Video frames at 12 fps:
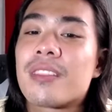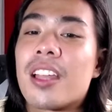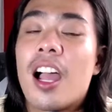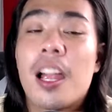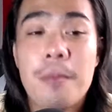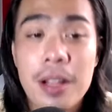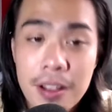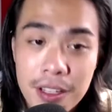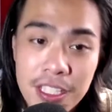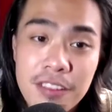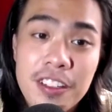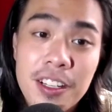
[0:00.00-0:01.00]
are because
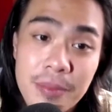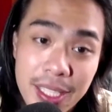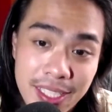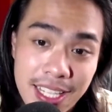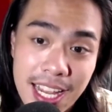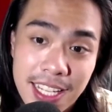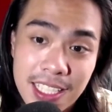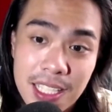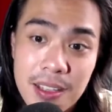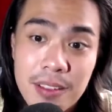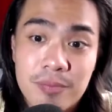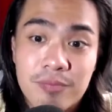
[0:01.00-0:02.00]
of your mistakes
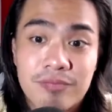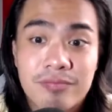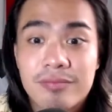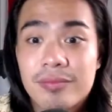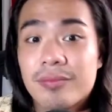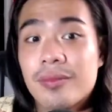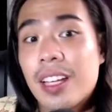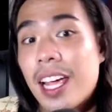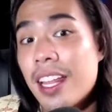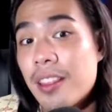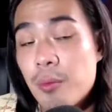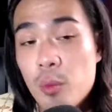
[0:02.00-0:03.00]

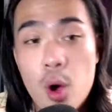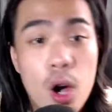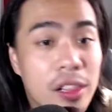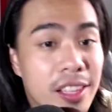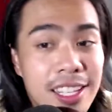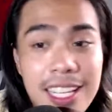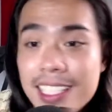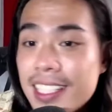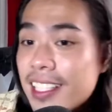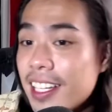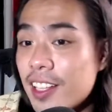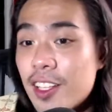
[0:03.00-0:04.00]
and all the lessons
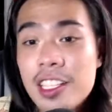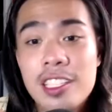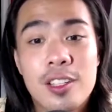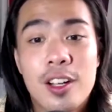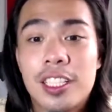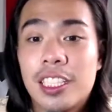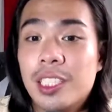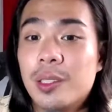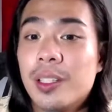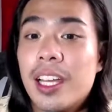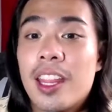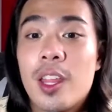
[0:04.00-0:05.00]
that it has taught you,
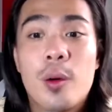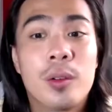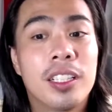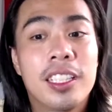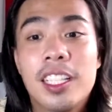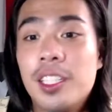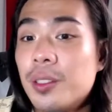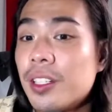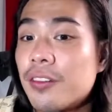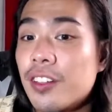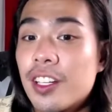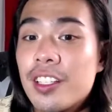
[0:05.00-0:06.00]
and only the
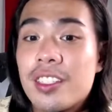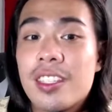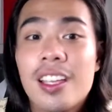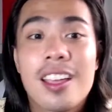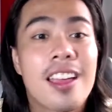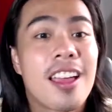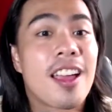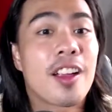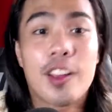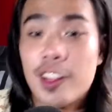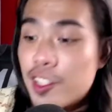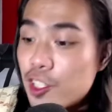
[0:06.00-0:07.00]
universe
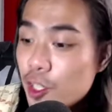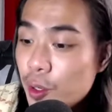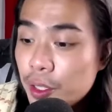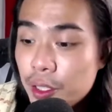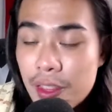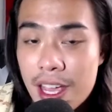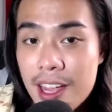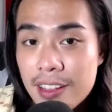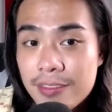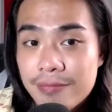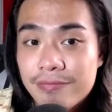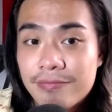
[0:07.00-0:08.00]
can show you that.
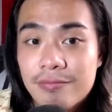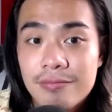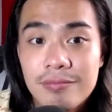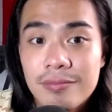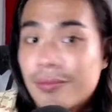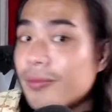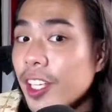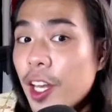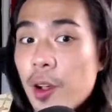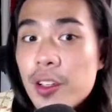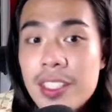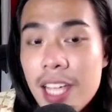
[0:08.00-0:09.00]

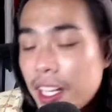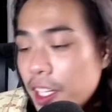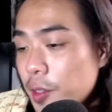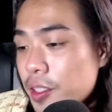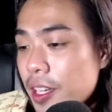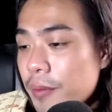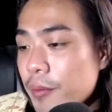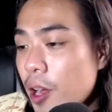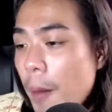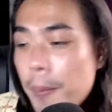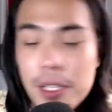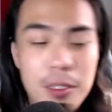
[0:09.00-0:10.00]
Set you some
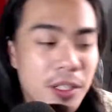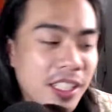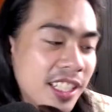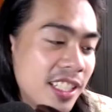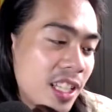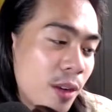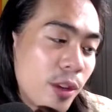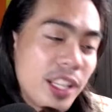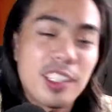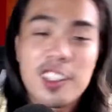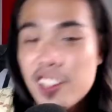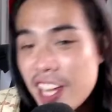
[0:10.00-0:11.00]
opportunities and ways
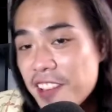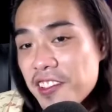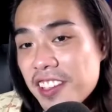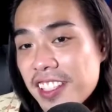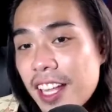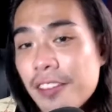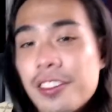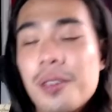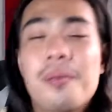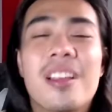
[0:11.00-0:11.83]
to change yourself. So